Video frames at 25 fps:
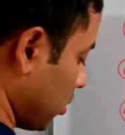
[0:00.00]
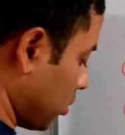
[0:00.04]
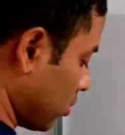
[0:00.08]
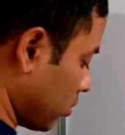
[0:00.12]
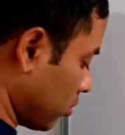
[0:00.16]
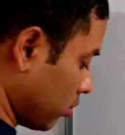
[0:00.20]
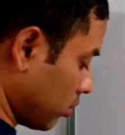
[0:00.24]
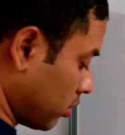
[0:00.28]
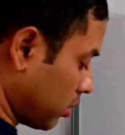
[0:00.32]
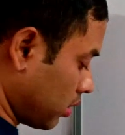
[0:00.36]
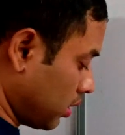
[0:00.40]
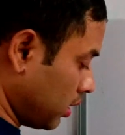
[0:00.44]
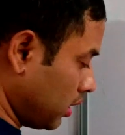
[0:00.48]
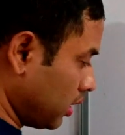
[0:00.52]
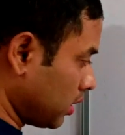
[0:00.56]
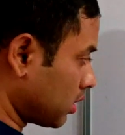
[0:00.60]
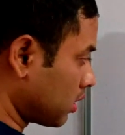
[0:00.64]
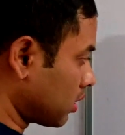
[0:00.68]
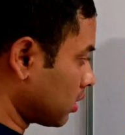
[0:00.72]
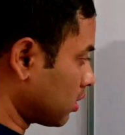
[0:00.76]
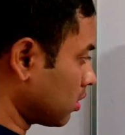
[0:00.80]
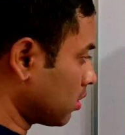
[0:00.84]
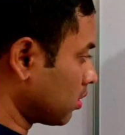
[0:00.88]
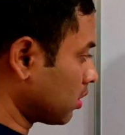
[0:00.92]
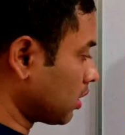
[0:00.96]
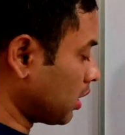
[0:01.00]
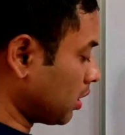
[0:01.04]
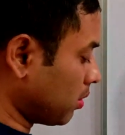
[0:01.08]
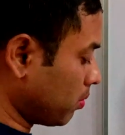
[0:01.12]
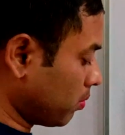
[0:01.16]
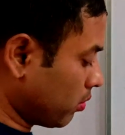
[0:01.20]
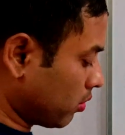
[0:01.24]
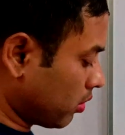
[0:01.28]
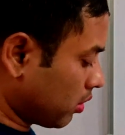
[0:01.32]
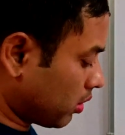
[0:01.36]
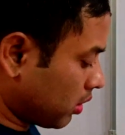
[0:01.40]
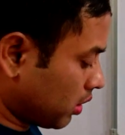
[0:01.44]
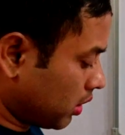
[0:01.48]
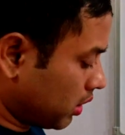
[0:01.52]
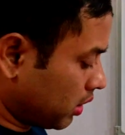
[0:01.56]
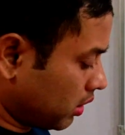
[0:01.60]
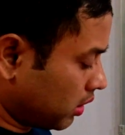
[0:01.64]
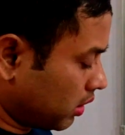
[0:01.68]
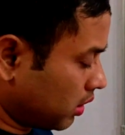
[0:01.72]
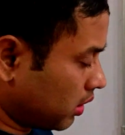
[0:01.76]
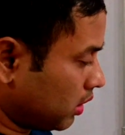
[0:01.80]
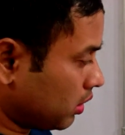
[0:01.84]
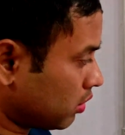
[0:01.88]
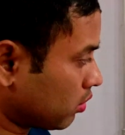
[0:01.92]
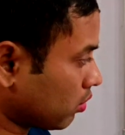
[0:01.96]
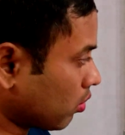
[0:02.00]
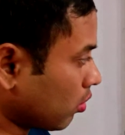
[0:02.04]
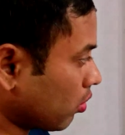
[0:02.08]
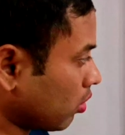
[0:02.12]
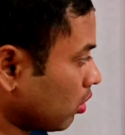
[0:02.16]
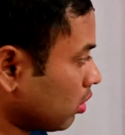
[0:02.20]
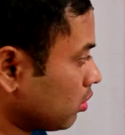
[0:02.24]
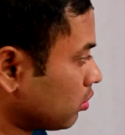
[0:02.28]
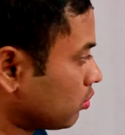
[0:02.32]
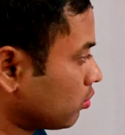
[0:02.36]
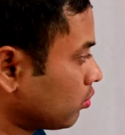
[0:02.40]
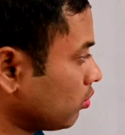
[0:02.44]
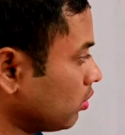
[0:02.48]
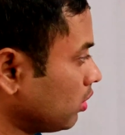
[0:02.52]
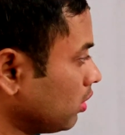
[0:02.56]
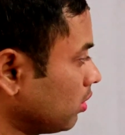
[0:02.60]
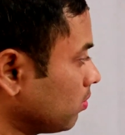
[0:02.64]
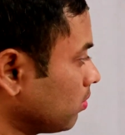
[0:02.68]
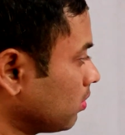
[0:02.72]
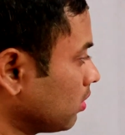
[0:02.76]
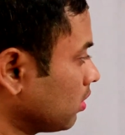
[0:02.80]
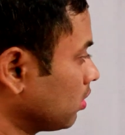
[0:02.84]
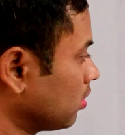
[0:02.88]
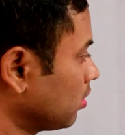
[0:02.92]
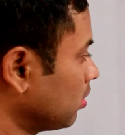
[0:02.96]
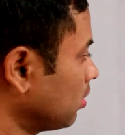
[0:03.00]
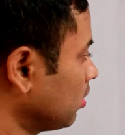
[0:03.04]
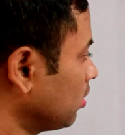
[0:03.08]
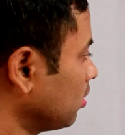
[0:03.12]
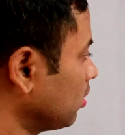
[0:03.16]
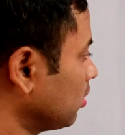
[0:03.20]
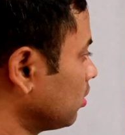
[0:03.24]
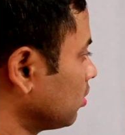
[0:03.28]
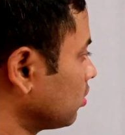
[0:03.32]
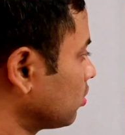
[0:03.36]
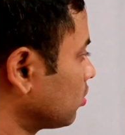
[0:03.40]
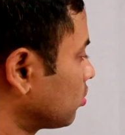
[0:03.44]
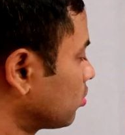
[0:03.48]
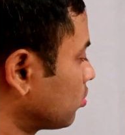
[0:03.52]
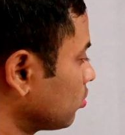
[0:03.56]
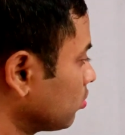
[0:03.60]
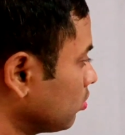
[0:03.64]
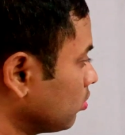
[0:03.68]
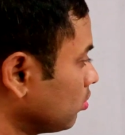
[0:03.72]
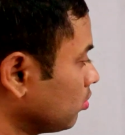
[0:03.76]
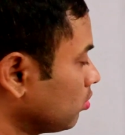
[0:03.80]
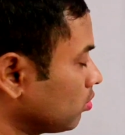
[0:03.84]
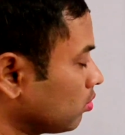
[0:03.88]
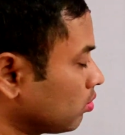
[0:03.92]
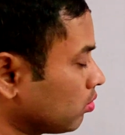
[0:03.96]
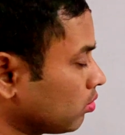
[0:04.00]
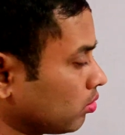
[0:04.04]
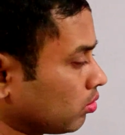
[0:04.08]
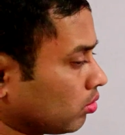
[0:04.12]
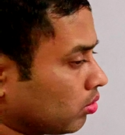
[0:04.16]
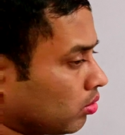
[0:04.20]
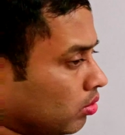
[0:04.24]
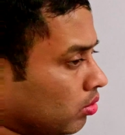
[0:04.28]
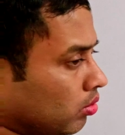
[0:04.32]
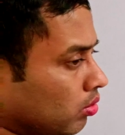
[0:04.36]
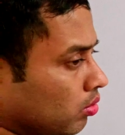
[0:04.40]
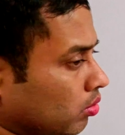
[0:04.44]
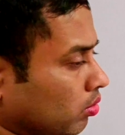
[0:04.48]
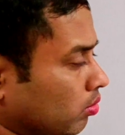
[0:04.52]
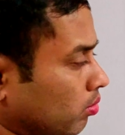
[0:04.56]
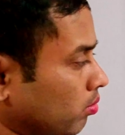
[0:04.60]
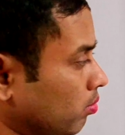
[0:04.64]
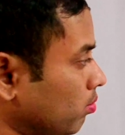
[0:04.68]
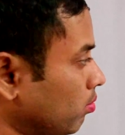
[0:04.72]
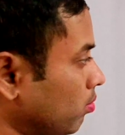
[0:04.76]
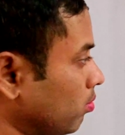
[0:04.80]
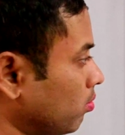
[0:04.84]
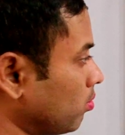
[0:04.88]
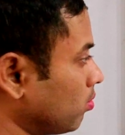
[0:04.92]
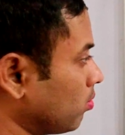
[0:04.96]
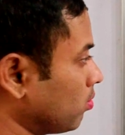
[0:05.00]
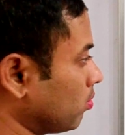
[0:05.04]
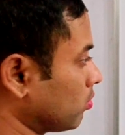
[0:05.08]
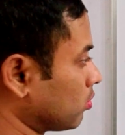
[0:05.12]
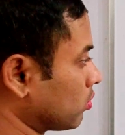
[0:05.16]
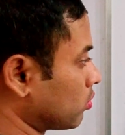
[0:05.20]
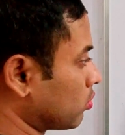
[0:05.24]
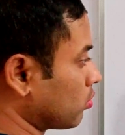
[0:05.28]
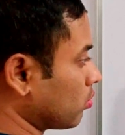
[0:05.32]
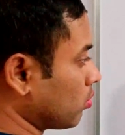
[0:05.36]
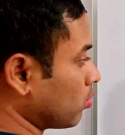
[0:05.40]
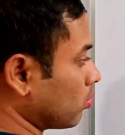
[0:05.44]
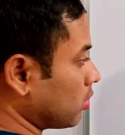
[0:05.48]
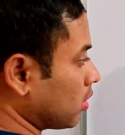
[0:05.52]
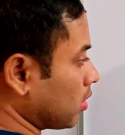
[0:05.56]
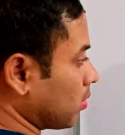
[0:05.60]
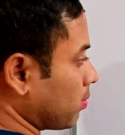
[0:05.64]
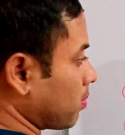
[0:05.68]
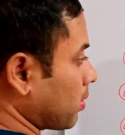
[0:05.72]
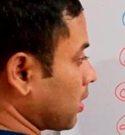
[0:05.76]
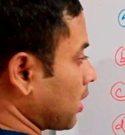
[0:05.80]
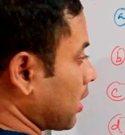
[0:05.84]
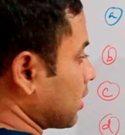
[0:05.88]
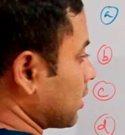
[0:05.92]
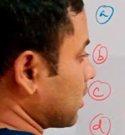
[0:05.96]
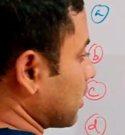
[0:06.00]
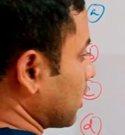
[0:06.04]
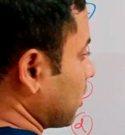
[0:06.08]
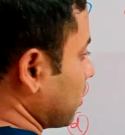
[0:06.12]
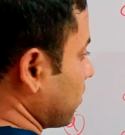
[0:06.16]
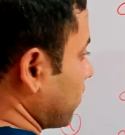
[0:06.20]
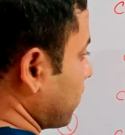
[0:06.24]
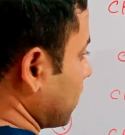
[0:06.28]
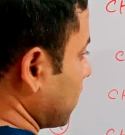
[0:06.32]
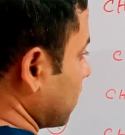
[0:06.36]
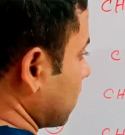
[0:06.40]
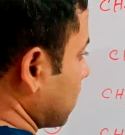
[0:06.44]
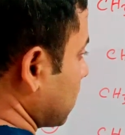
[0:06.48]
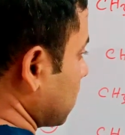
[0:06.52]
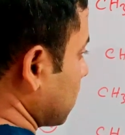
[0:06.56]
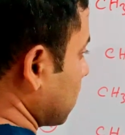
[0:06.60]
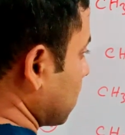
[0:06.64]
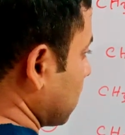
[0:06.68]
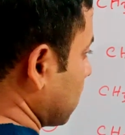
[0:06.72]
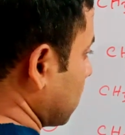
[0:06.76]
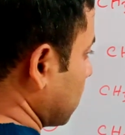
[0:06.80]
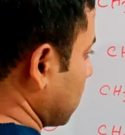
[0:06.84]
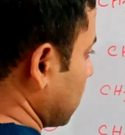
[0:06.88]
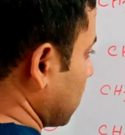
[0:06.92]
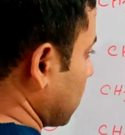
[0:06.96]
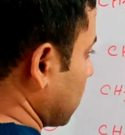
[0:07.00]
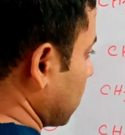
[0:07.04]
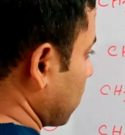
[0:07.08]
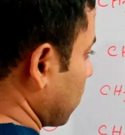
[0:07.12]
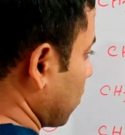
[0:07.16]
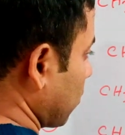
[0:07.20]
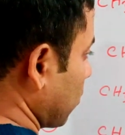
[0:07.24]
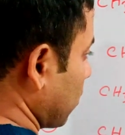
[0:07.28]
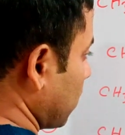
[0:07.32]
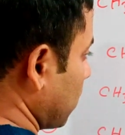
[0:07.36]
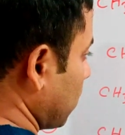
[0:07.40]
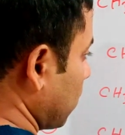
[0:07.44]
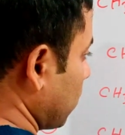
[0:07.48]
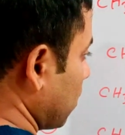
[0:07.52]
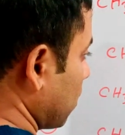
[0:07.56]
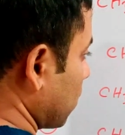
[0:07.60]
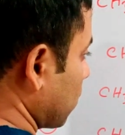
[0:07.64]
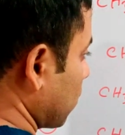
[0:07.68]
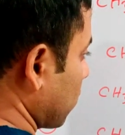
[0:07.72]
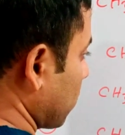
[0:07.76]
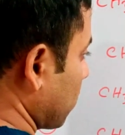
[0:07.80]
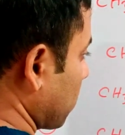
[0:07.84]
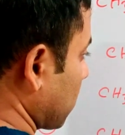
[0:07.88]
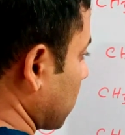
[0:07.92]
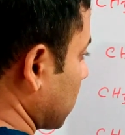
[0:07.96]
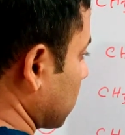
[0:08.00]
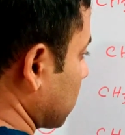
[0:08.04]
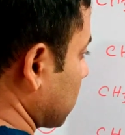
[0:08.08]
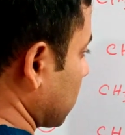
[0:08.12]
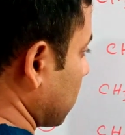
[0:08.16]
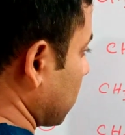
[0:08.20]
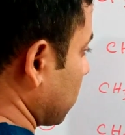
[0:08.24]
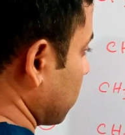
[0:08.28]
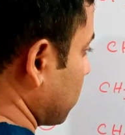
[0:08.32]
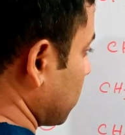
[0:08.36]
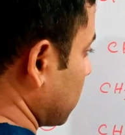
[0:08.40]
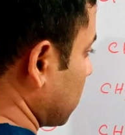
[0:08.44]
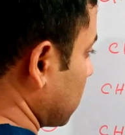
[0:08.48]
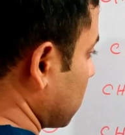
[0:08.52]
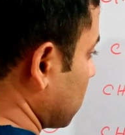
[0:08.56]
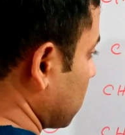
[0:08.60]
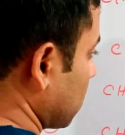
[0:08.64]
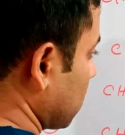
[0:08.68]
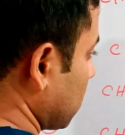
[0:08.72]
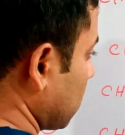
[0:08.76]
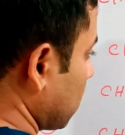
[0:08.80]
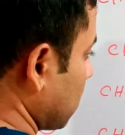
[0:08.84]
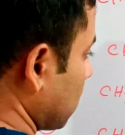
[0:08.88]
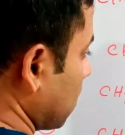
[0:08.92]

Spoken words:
So this carbocation is also able to show the plus R effect. Here chlorine will show plus R effect.